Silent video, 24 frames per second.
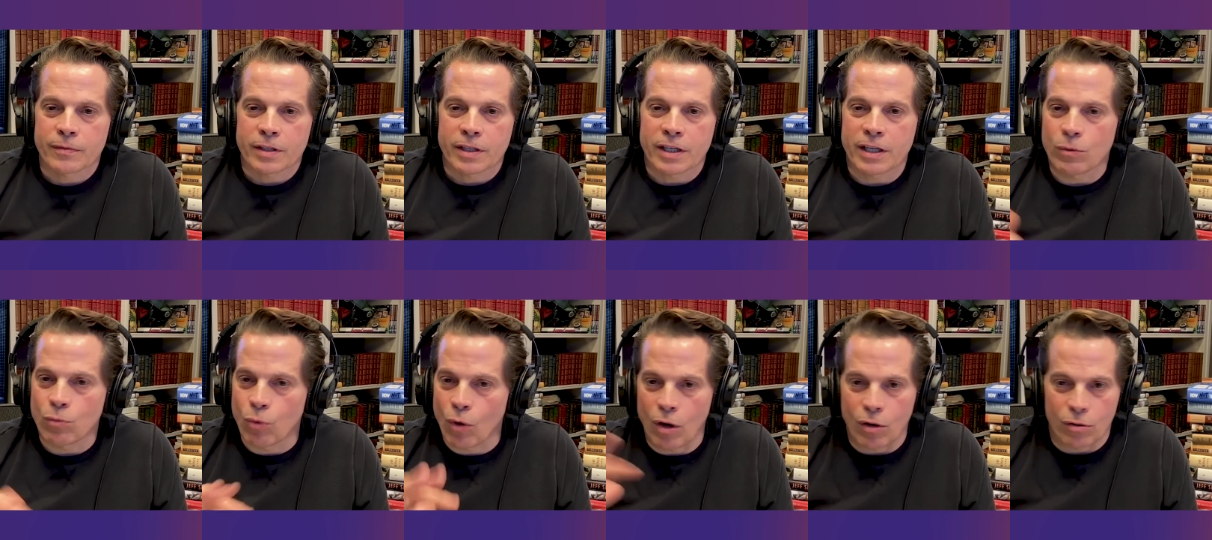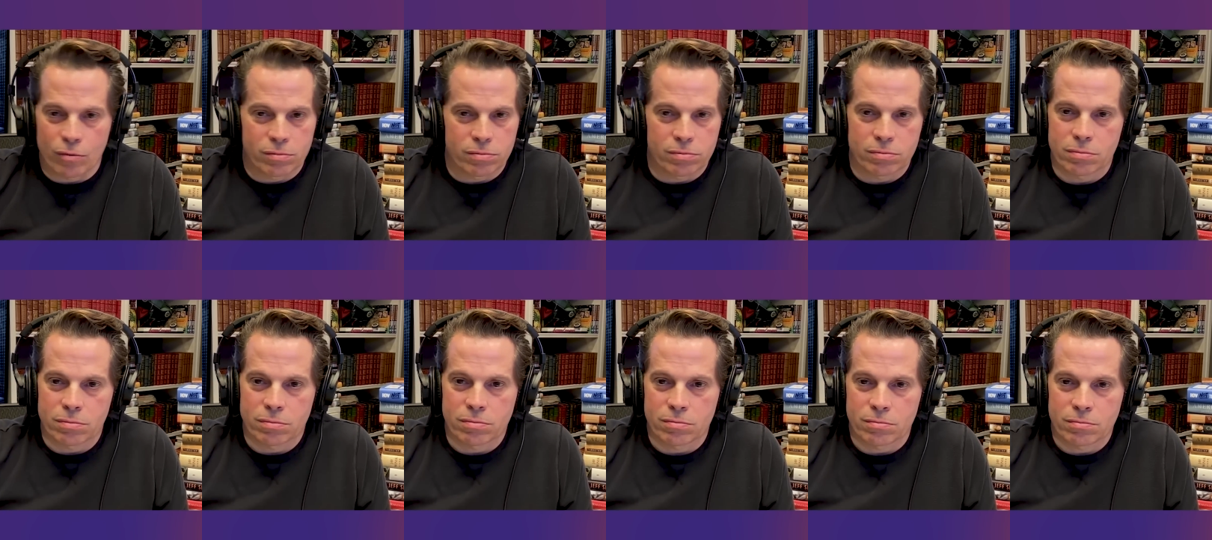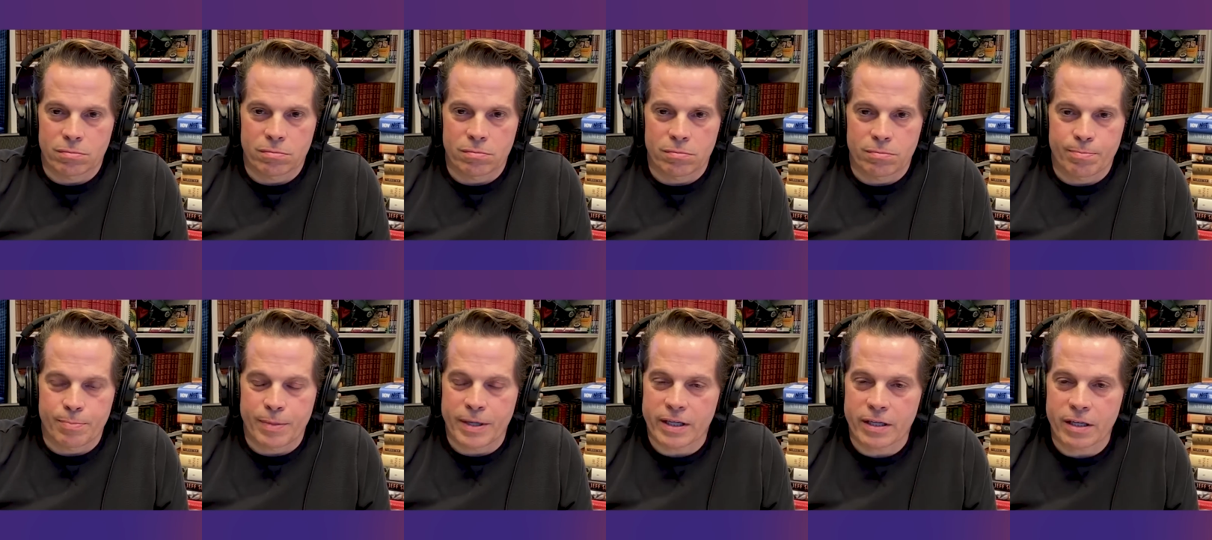He won't,
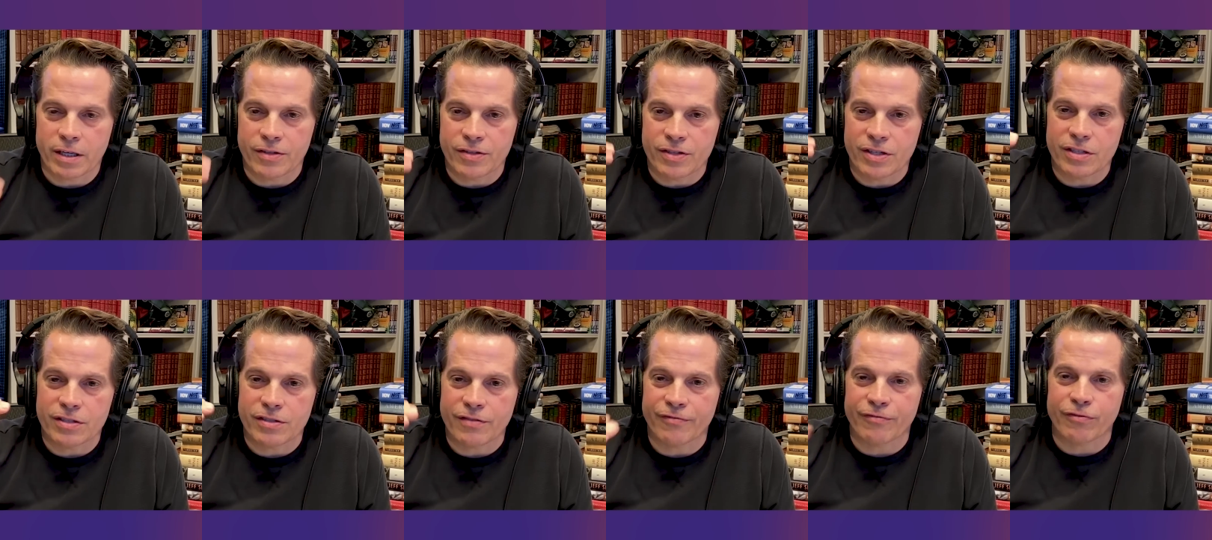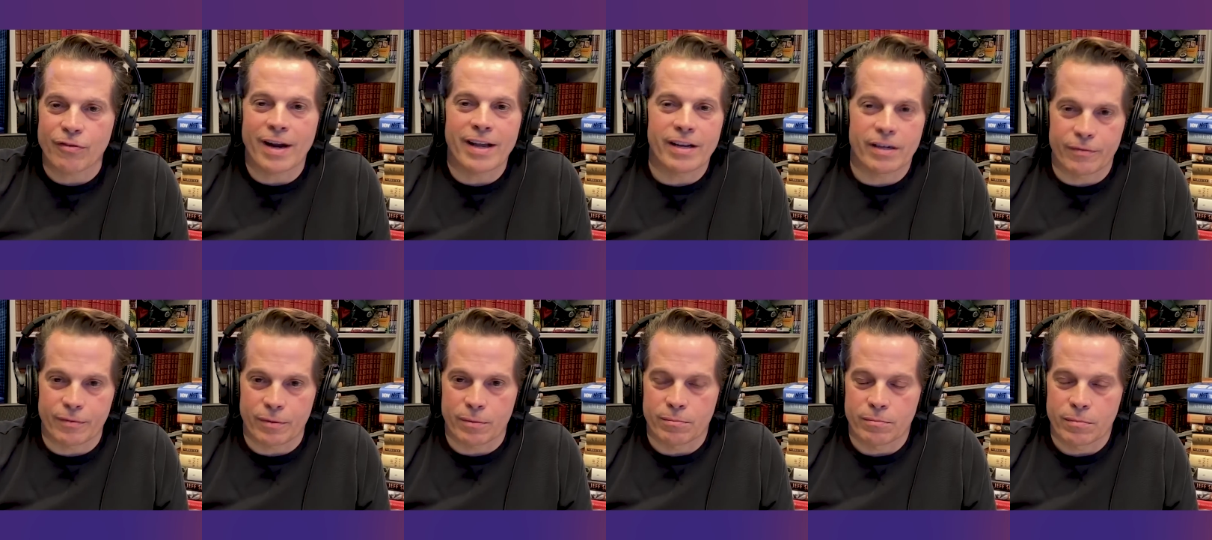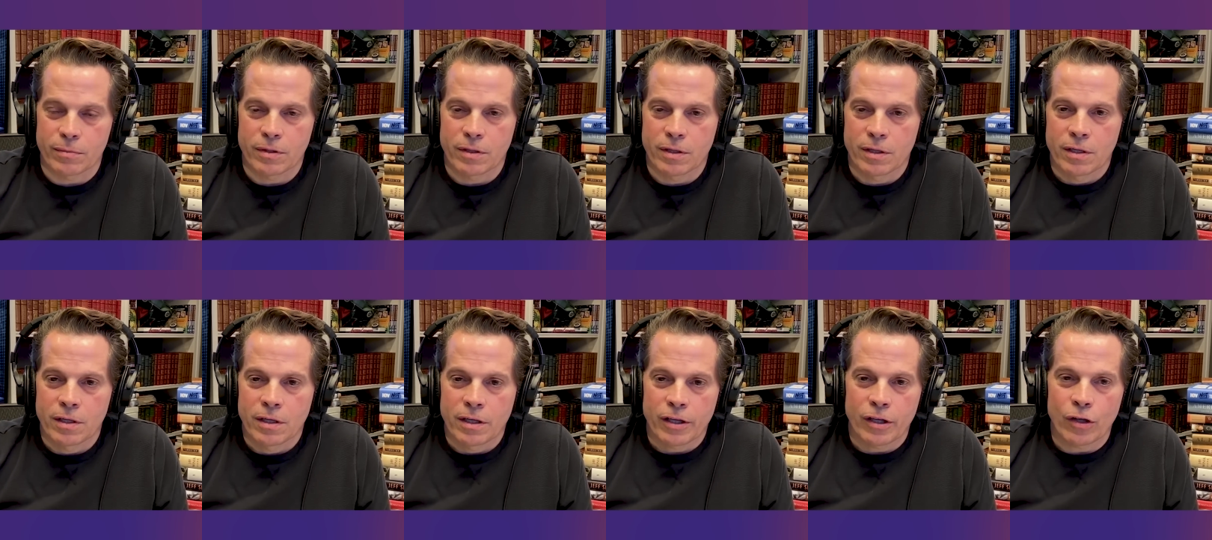because he's afraid of him.
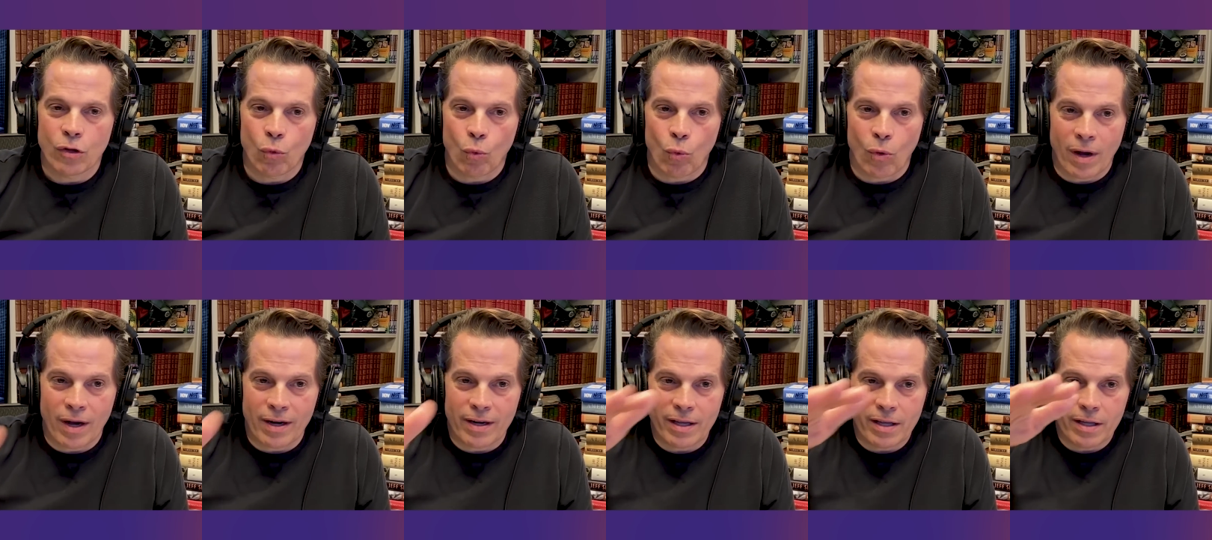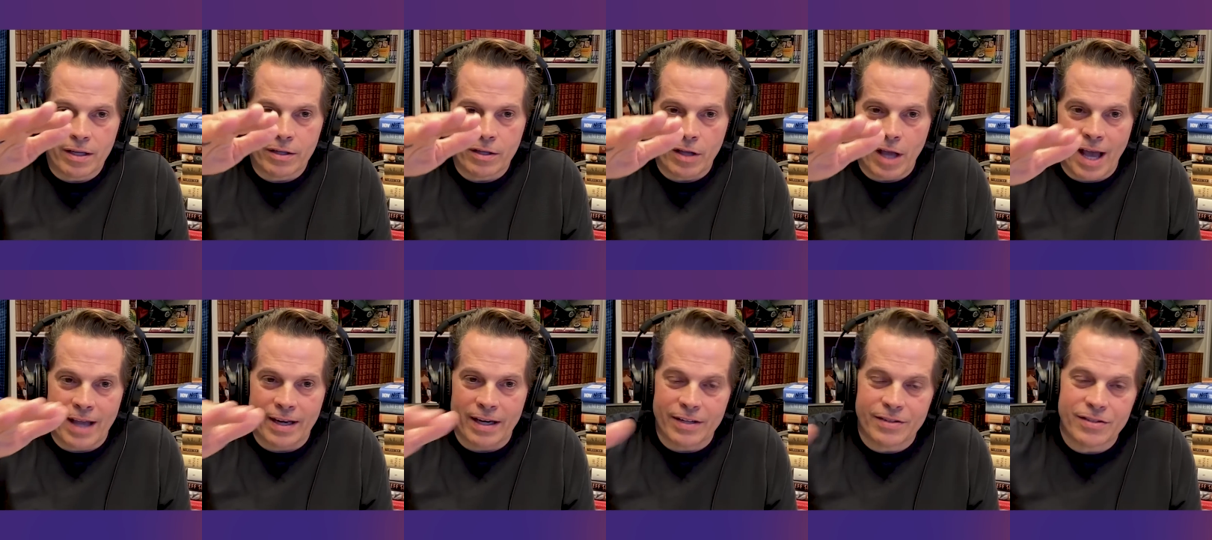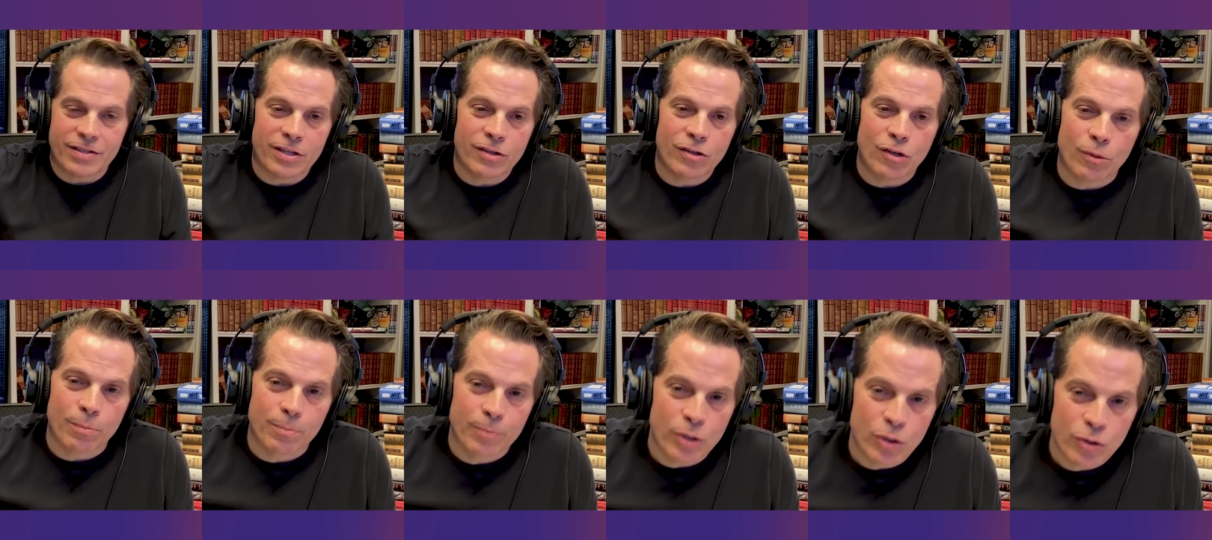He'll want it, and it's in
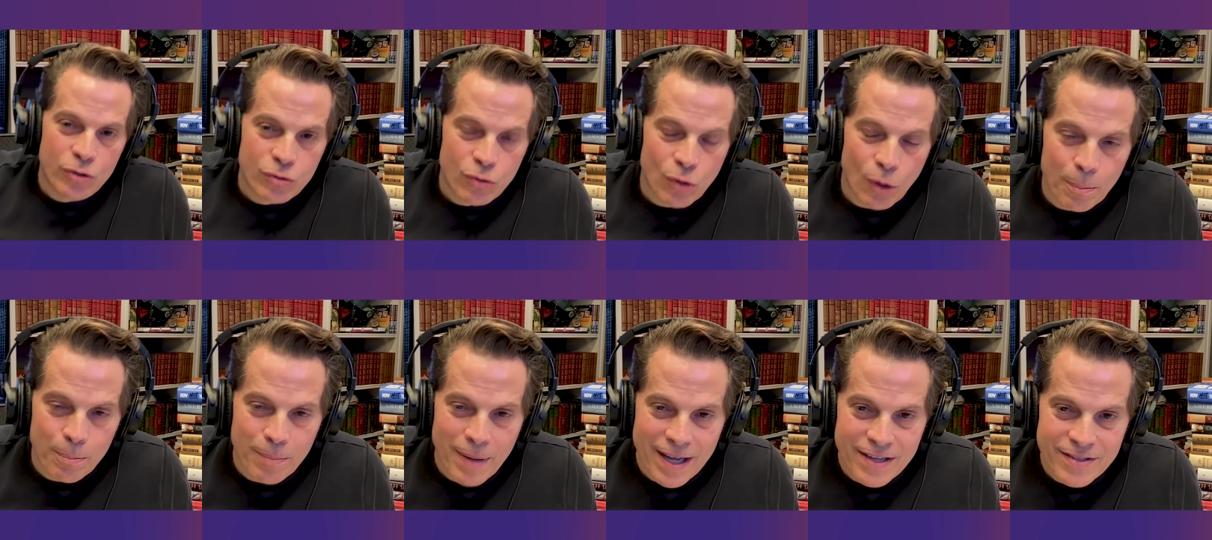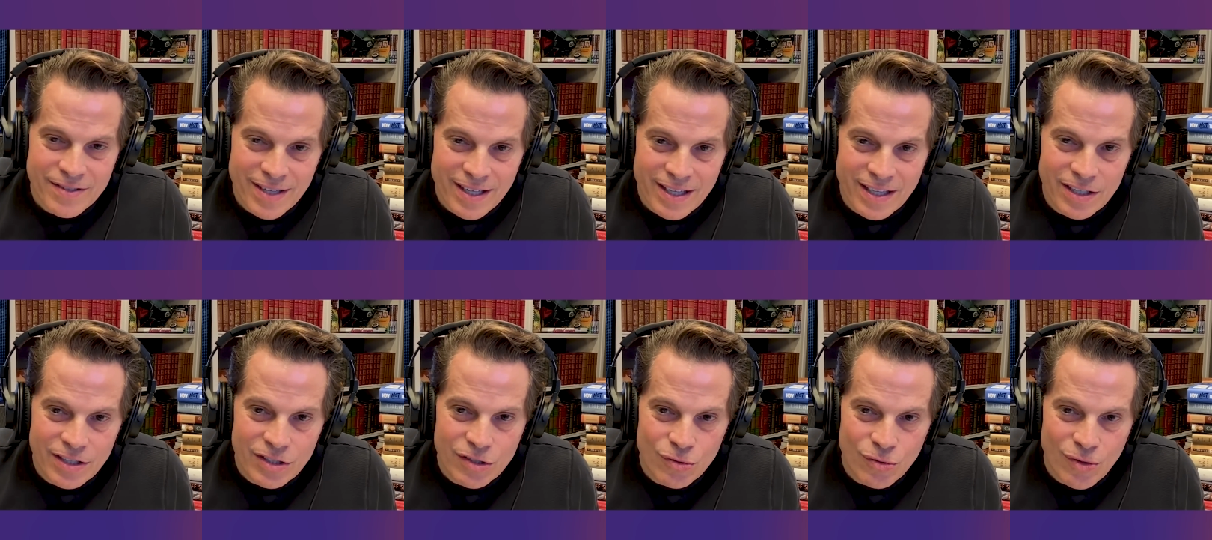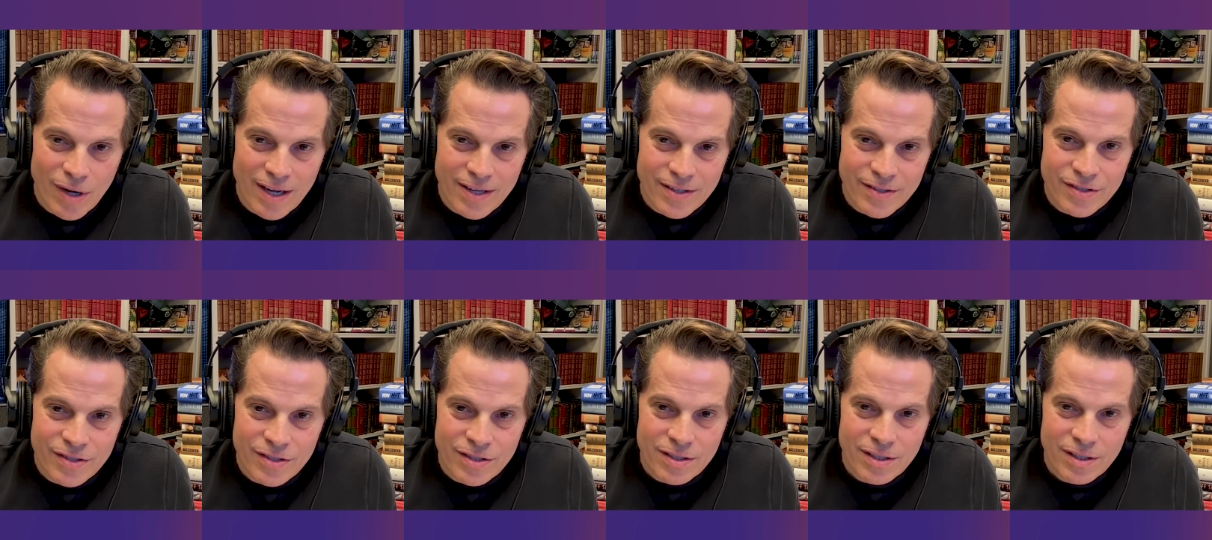their mutual best
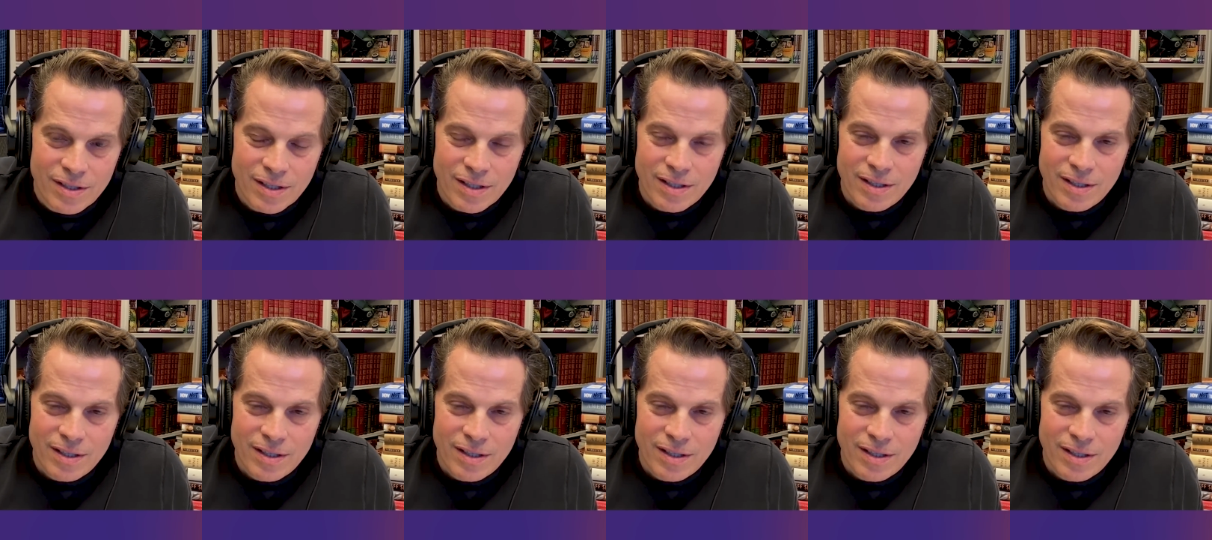interests